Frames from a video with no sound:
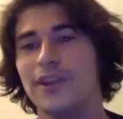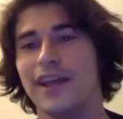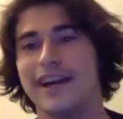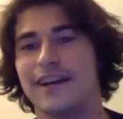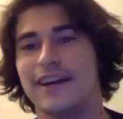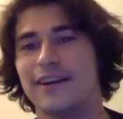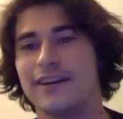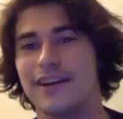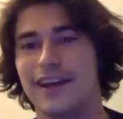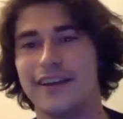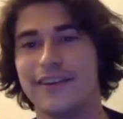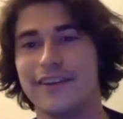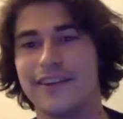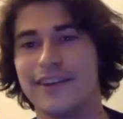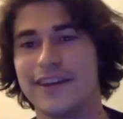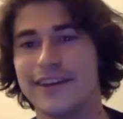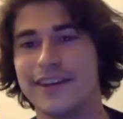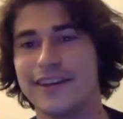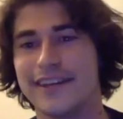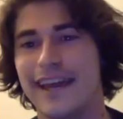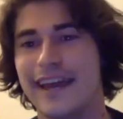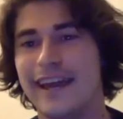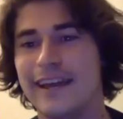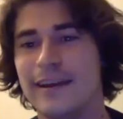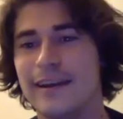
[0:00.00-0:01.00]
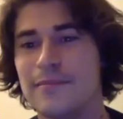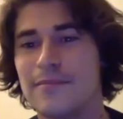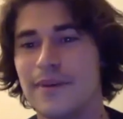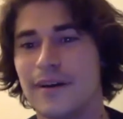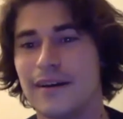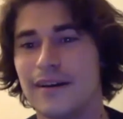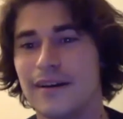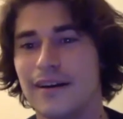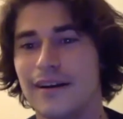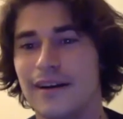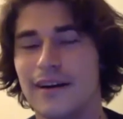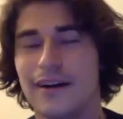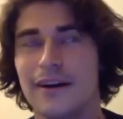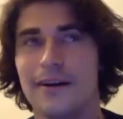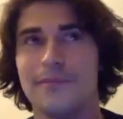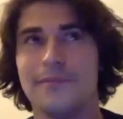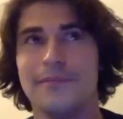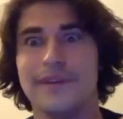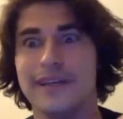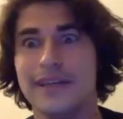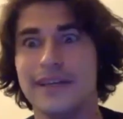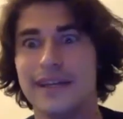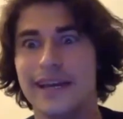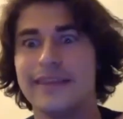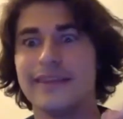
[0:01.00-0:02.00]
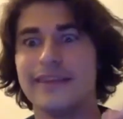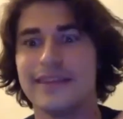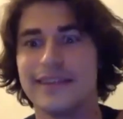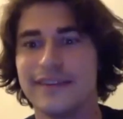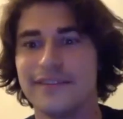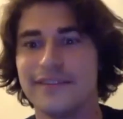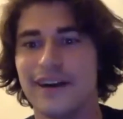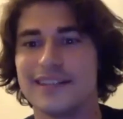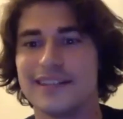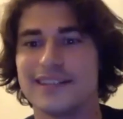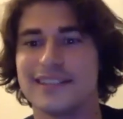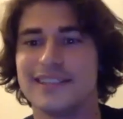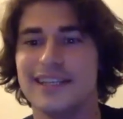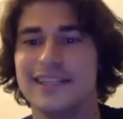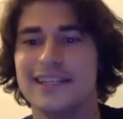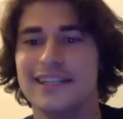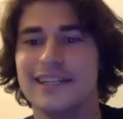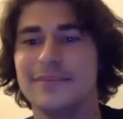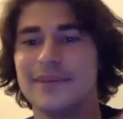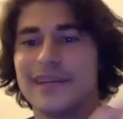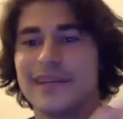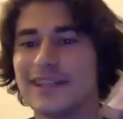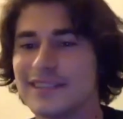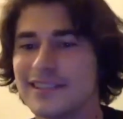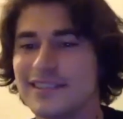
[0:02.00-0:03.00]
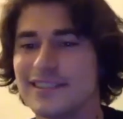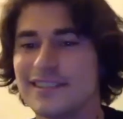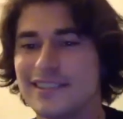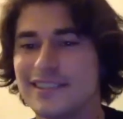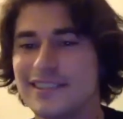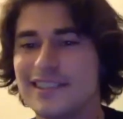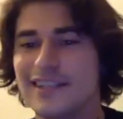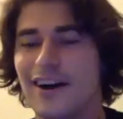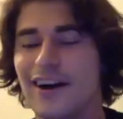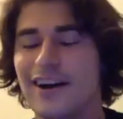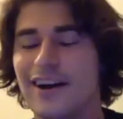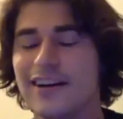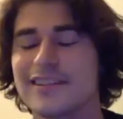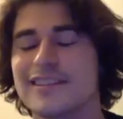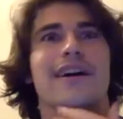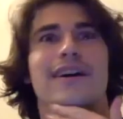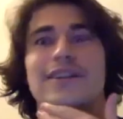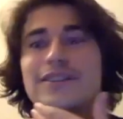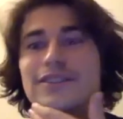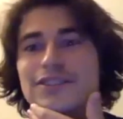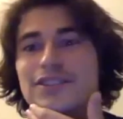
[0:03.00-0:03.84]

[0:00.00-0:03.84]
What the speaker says: Like in the game in Levi Stadium against the Seahawks,